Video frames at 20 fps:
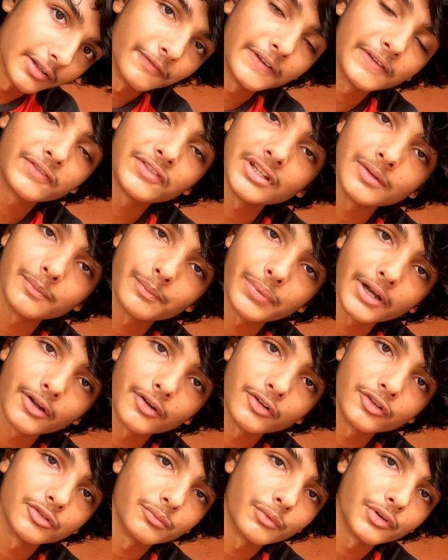to 15
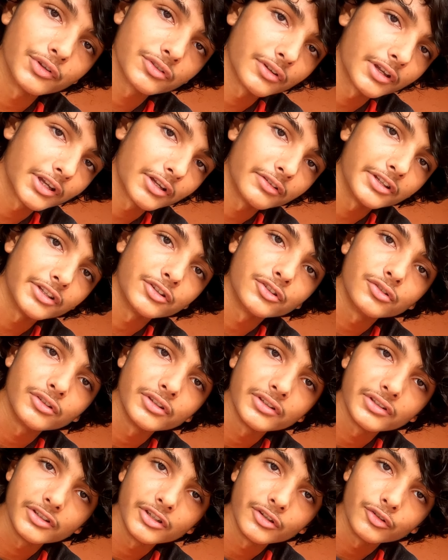pounds, most likely
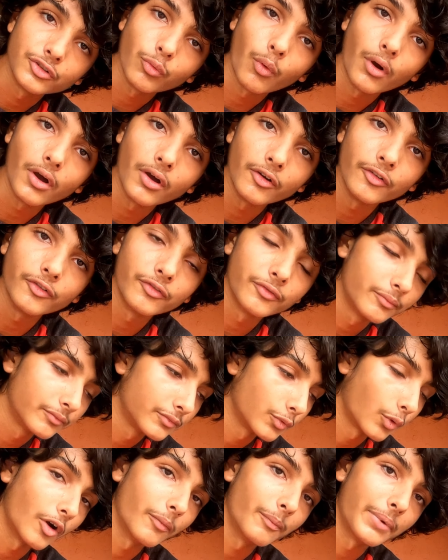12
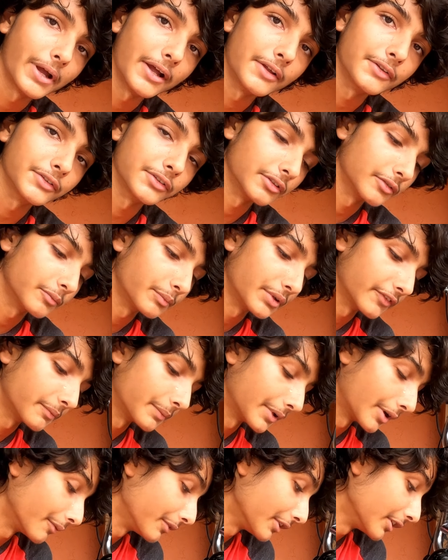pound-feet
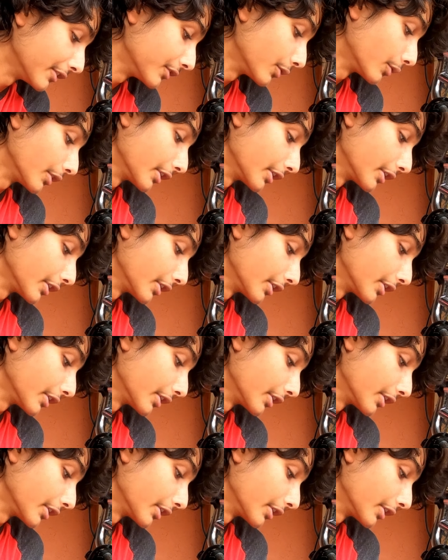of